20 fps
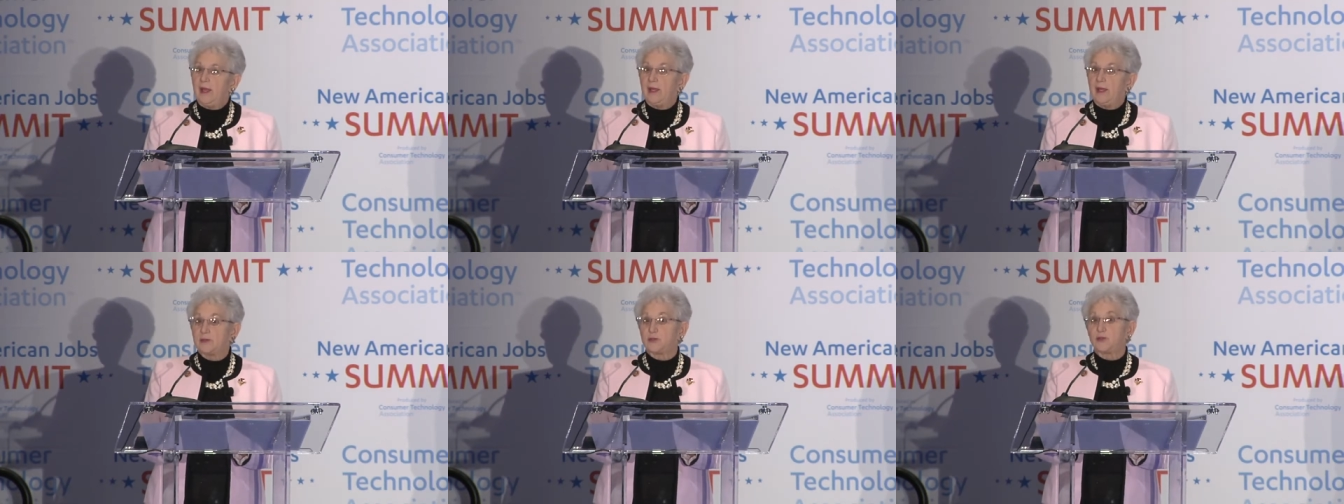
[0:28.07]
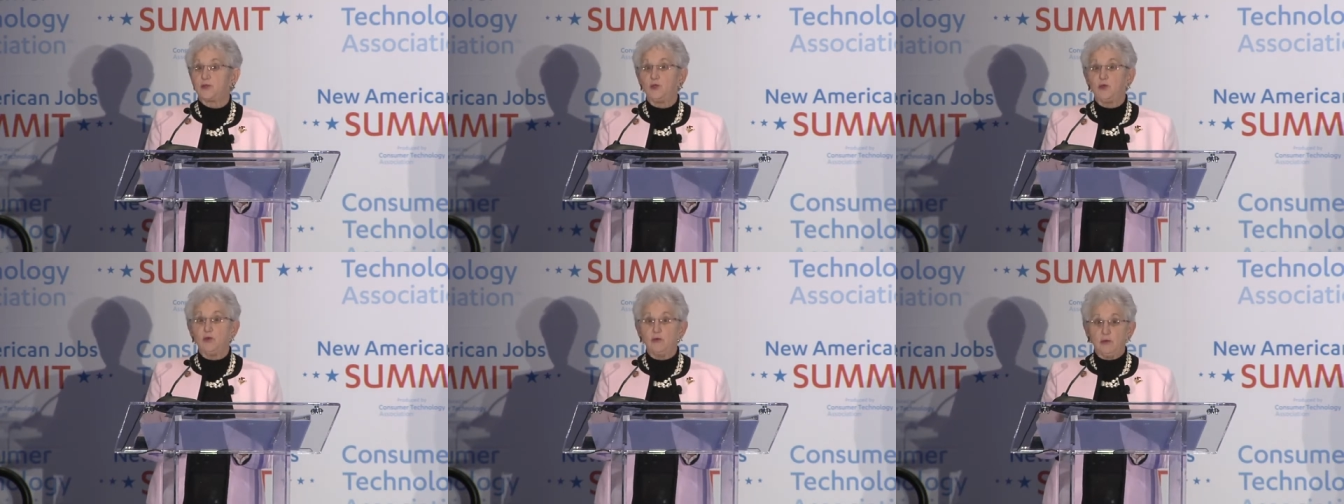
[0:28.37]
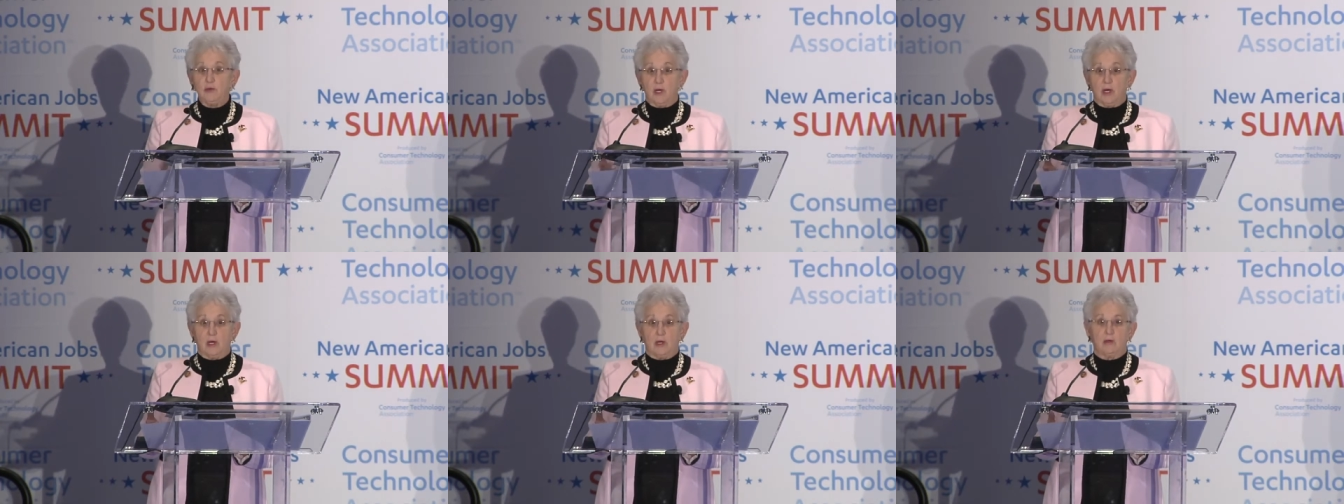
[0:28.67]
As you
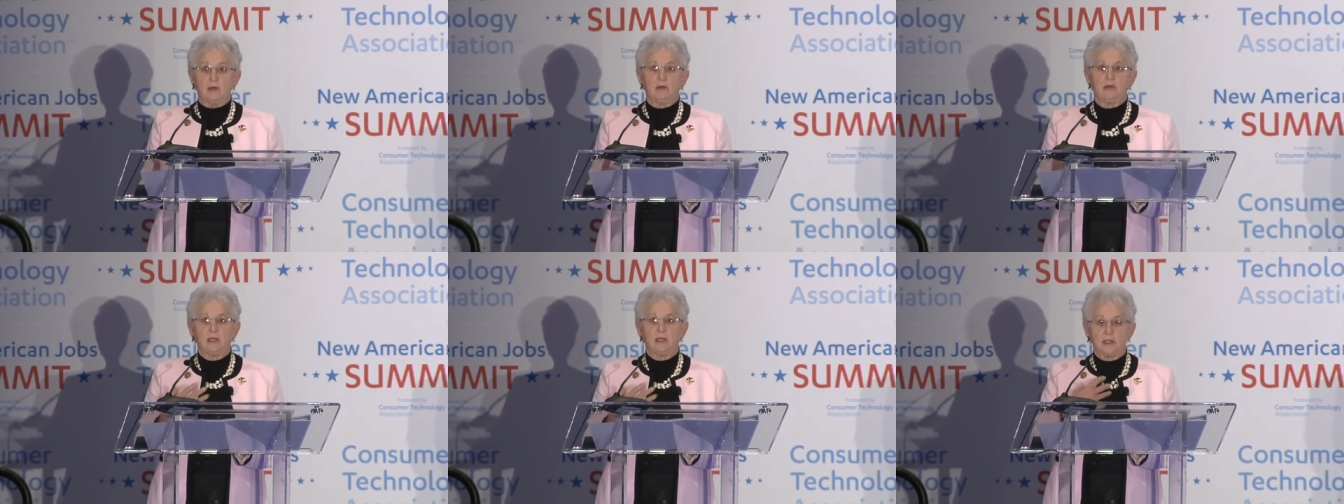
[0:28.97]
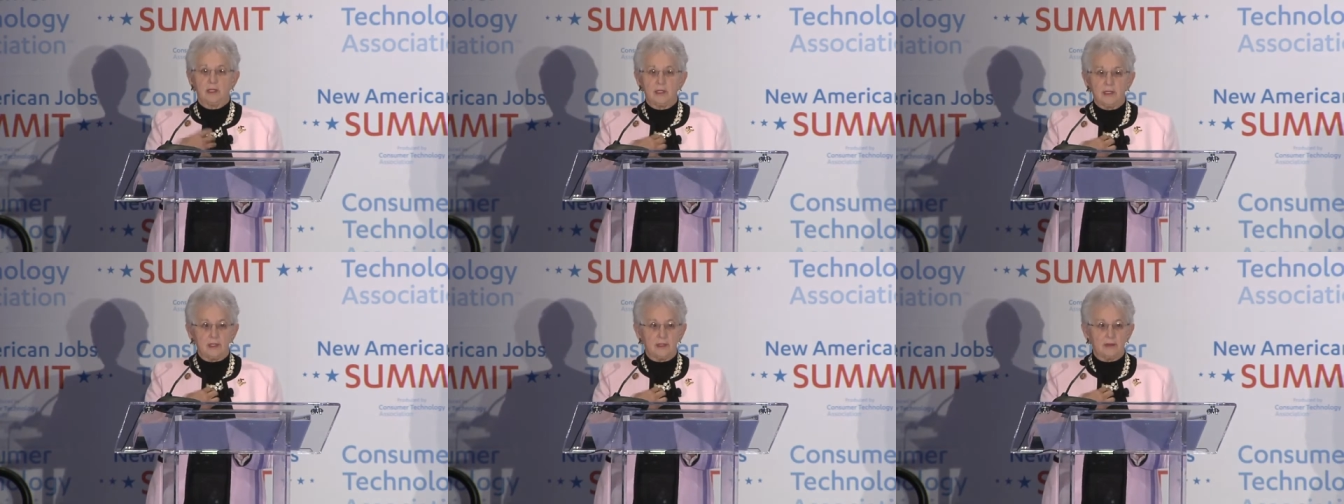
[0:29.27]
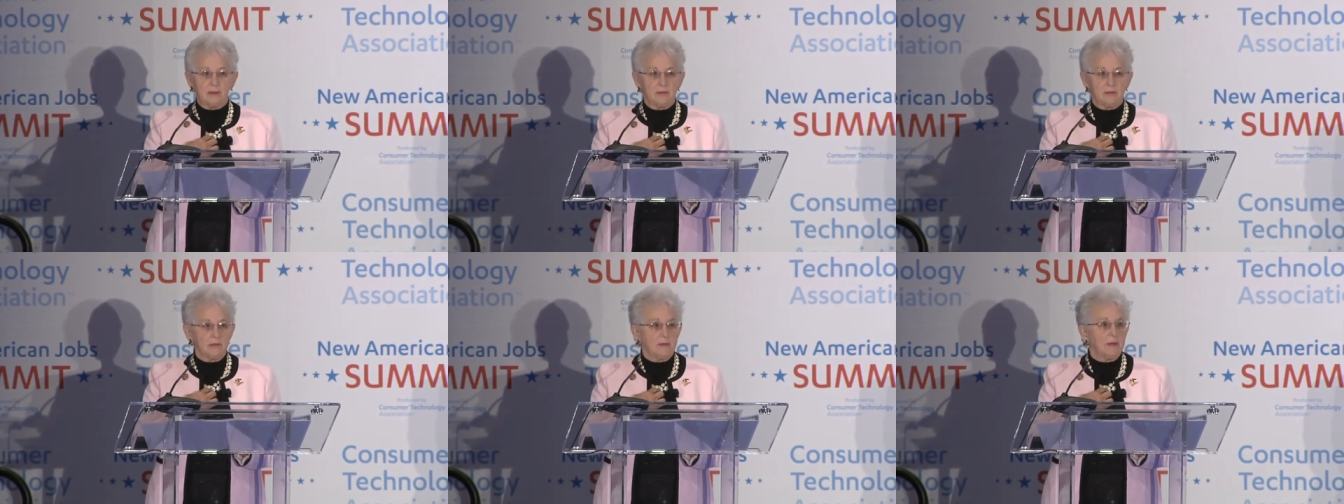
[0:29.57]
know,
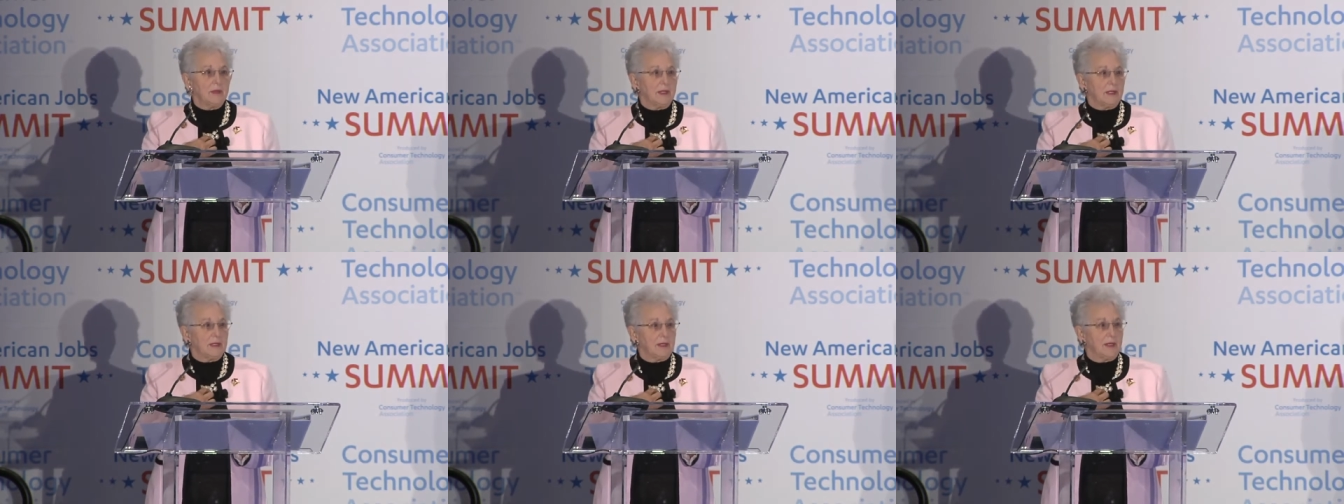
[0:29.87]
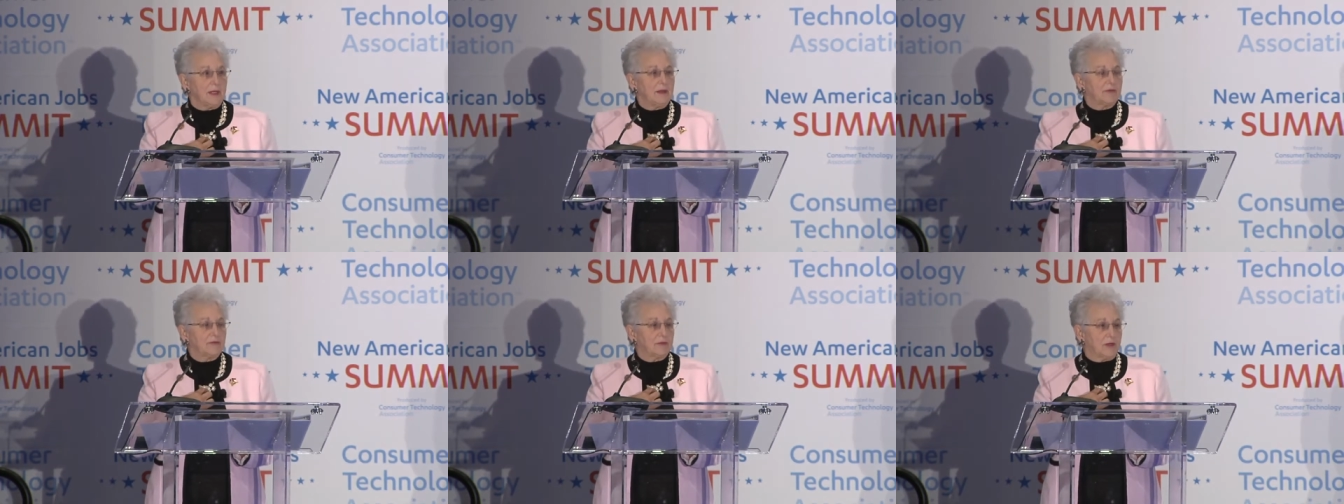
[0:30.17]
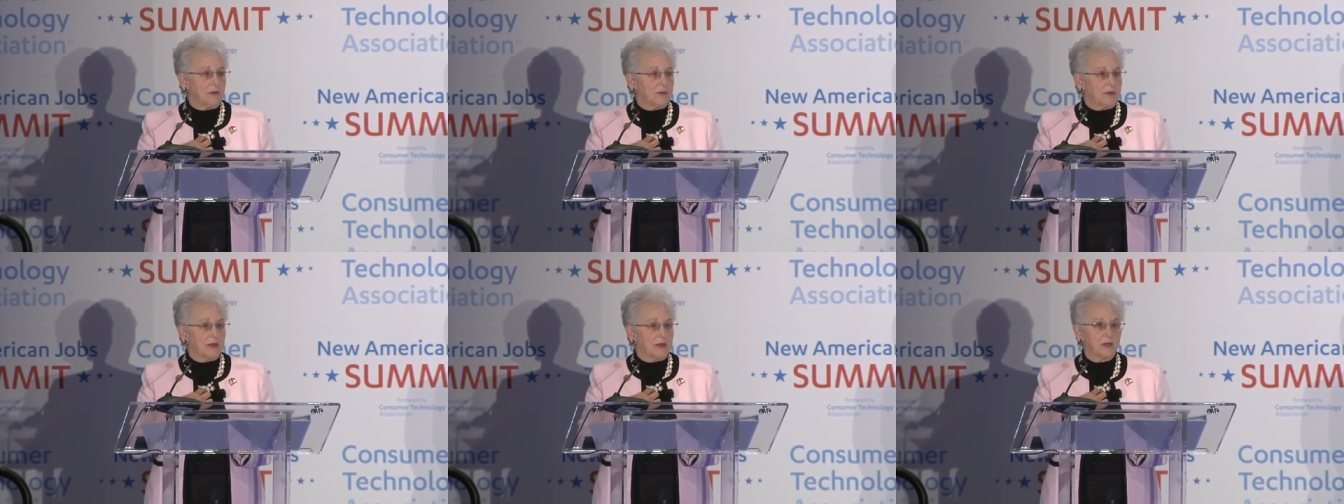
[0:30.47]
and, and
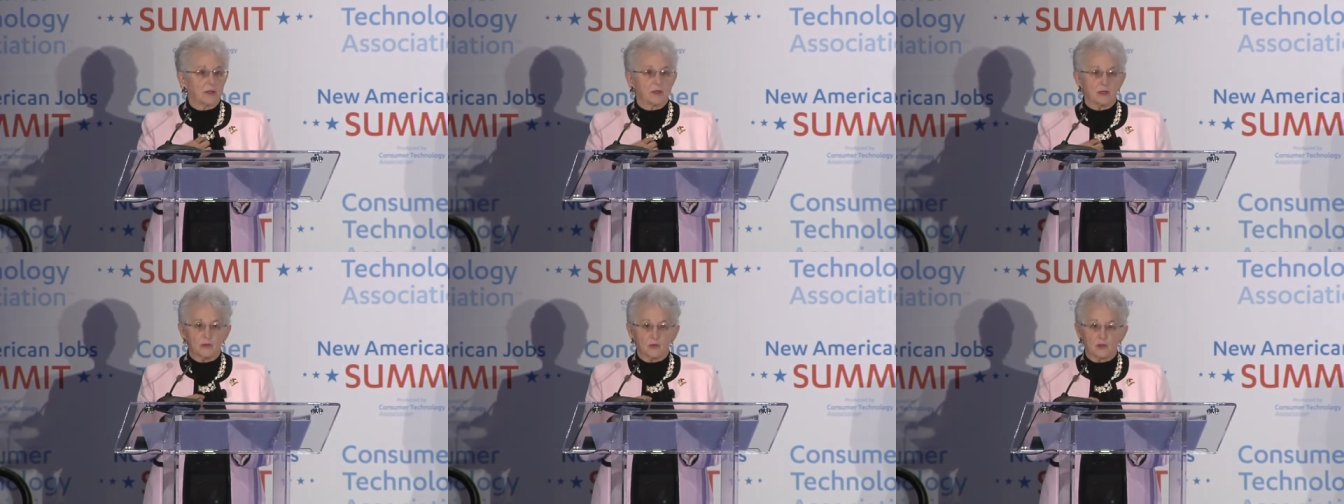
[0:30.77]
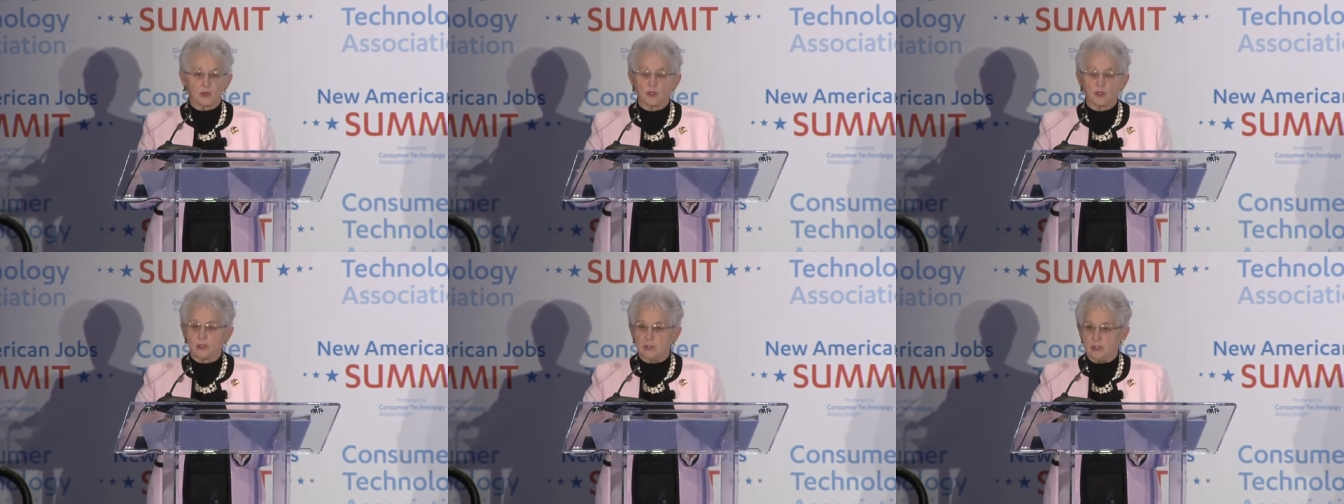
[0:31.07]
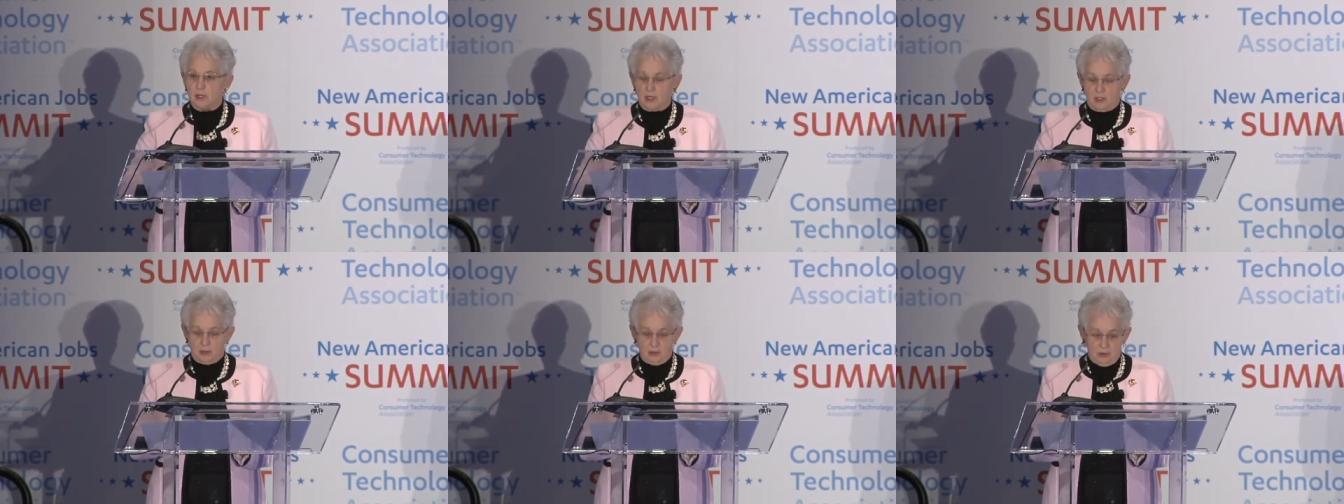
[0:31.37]
every American should
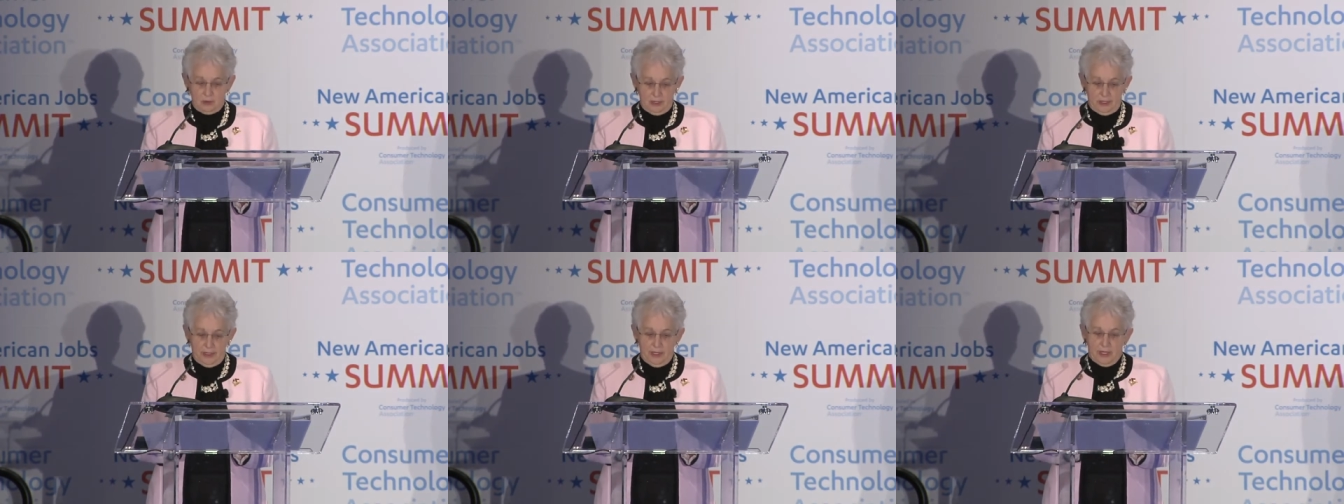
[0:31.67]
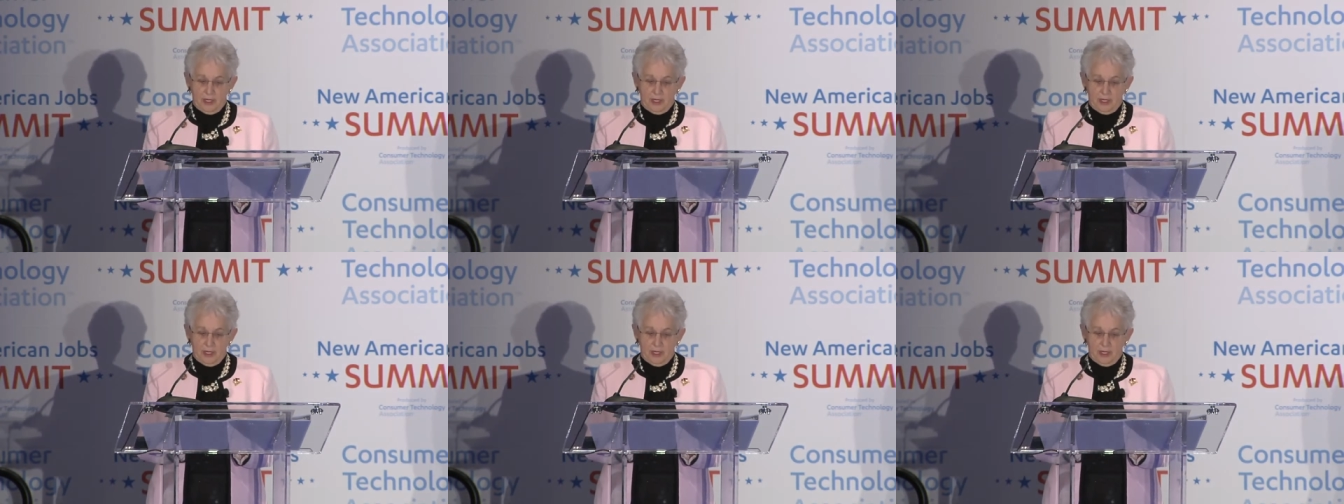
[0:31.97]
know,